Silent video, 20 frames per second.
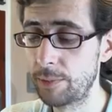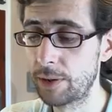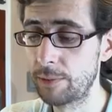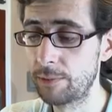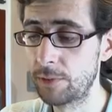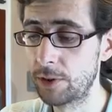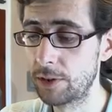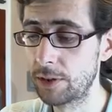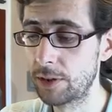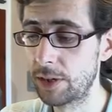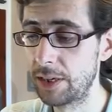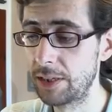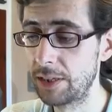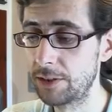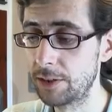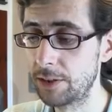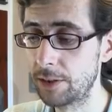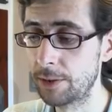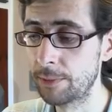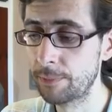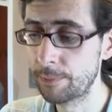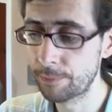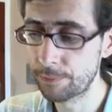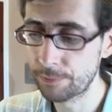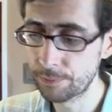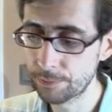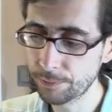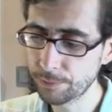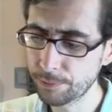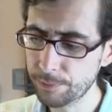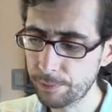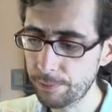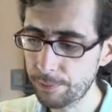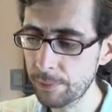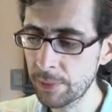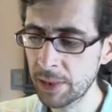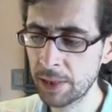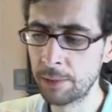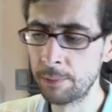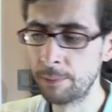but I'm not entirely certain.
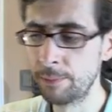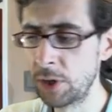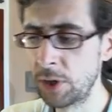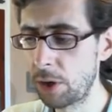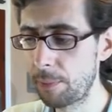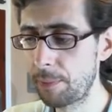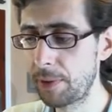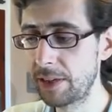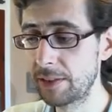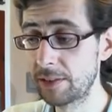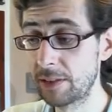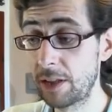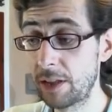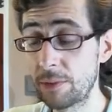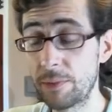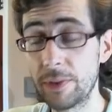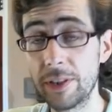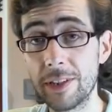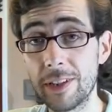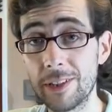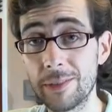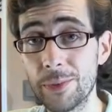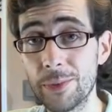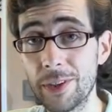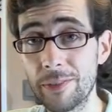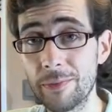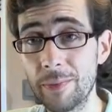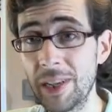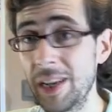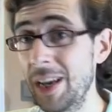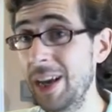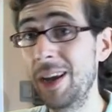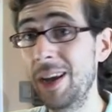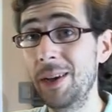Monopoly is another one that doesn't work for me.